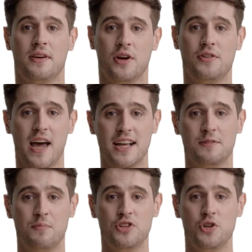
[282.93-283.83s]
The
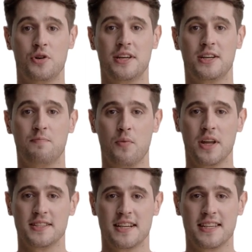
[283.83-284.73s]
vast majority of
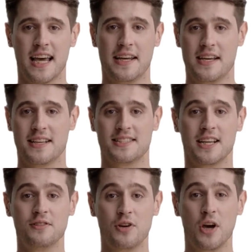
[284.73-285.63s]
breathing
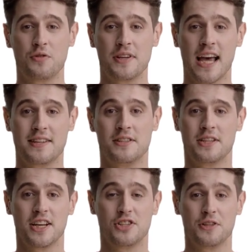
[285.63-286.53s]
techniques involve the
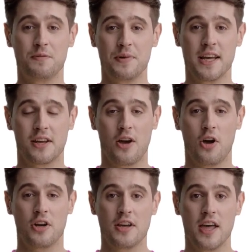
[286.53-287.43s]
exhalation being
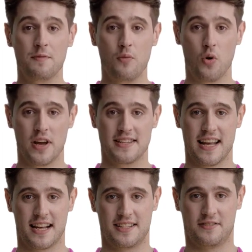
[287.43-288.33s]
longer and more
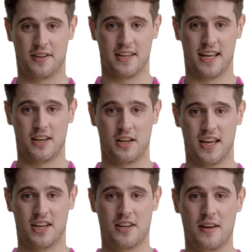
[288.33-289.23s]
intense than the
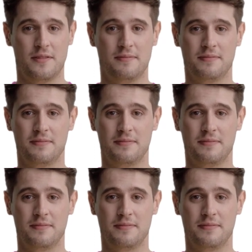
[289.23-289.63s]
inhalation.